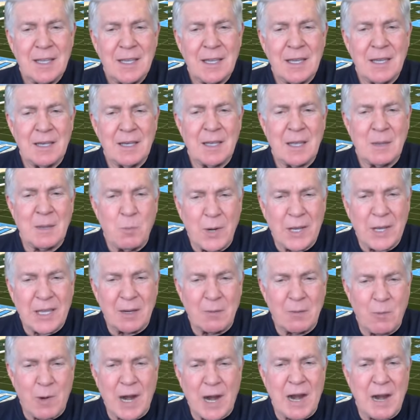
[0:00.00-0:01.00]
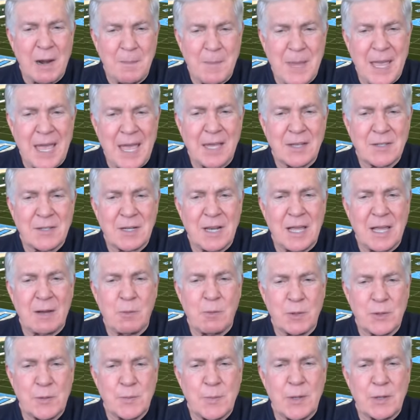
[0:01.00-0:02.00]
And, and we can wear a mask like
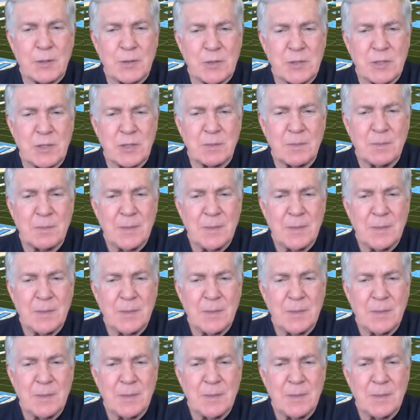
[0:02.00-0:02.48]
we're supposed to.